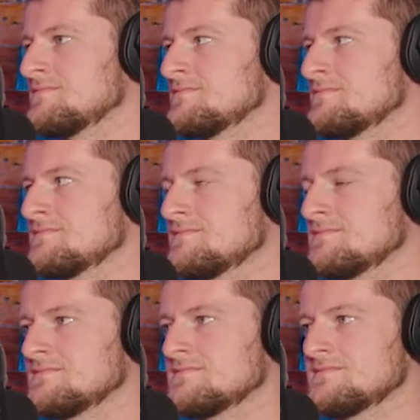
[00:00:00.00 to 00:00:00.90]

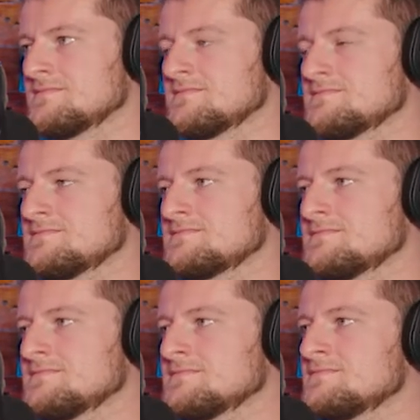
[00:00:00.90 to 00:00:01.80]

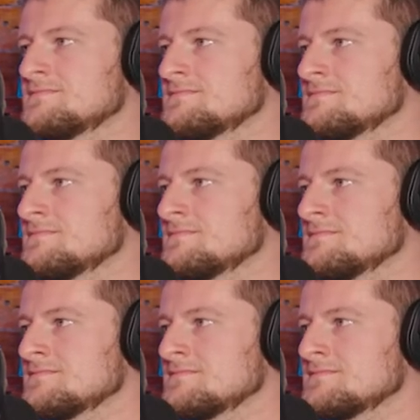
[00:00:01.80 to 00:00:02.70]

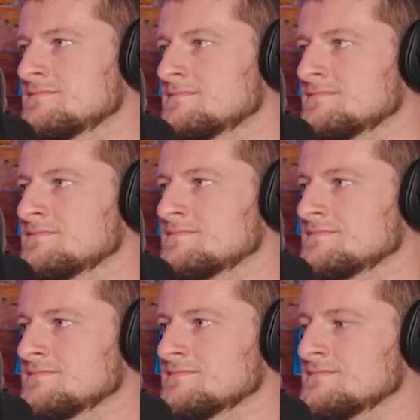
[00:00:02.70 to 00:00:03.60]

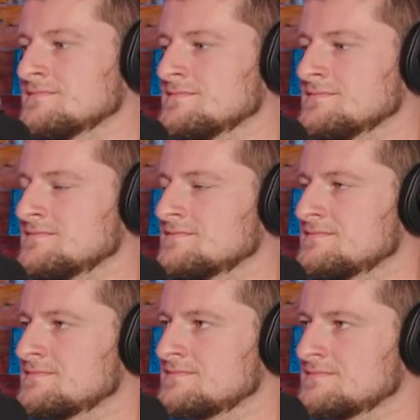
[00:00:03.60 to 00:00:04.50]

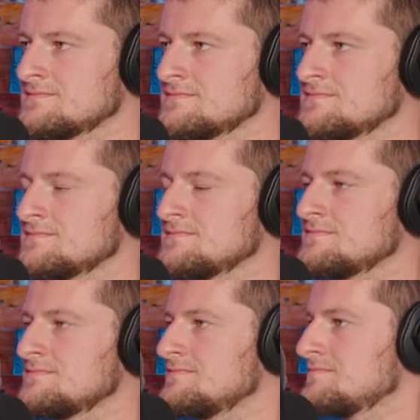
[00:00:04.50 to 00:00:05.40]

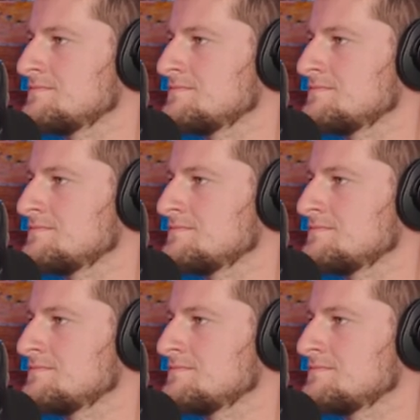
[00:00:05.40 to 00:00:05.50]
[no speech]